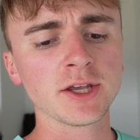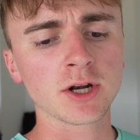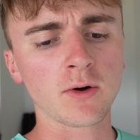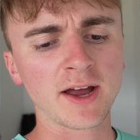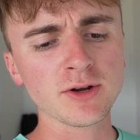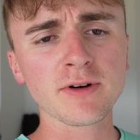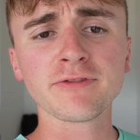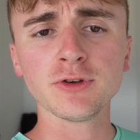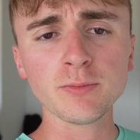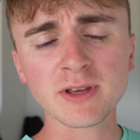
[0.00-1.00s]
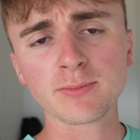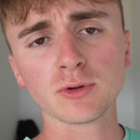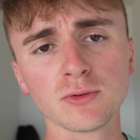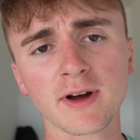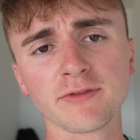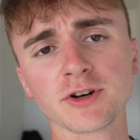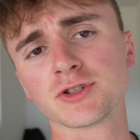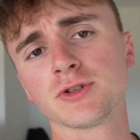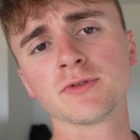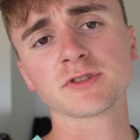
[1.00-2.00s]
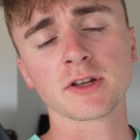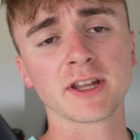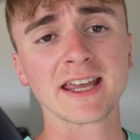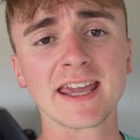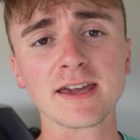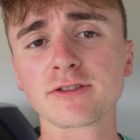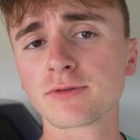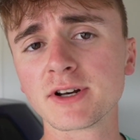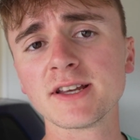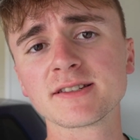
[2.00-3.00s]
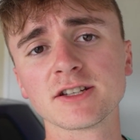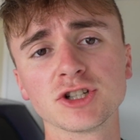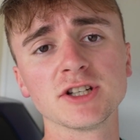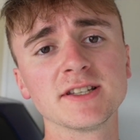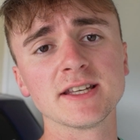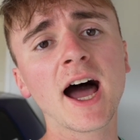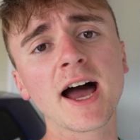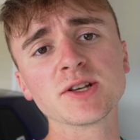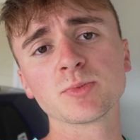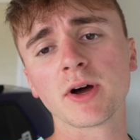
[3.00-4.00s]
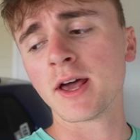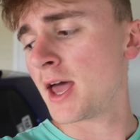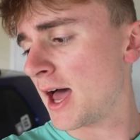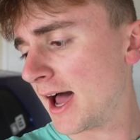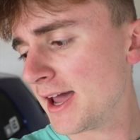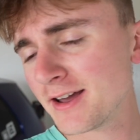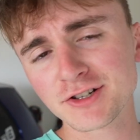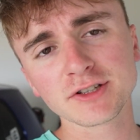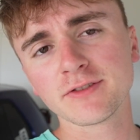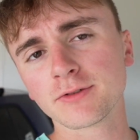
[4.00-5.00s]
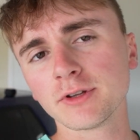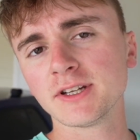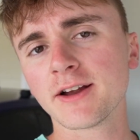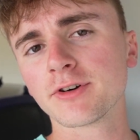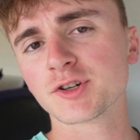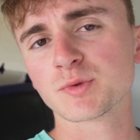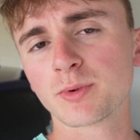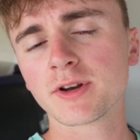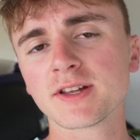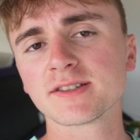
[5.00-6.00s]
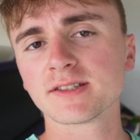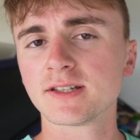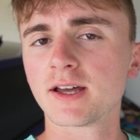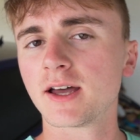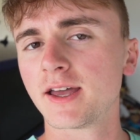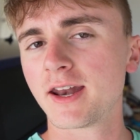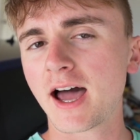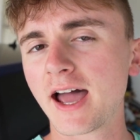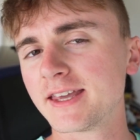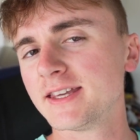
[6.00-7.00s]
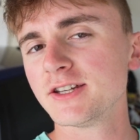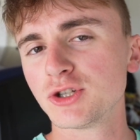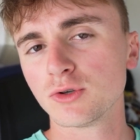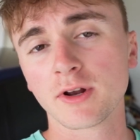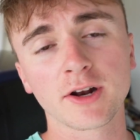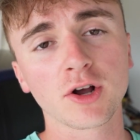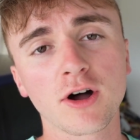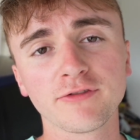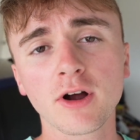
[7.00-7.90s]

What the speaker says: I know a few people who have their tunes on like A3s and GTIs, but I actually have really never experienced an IE tune on a Golf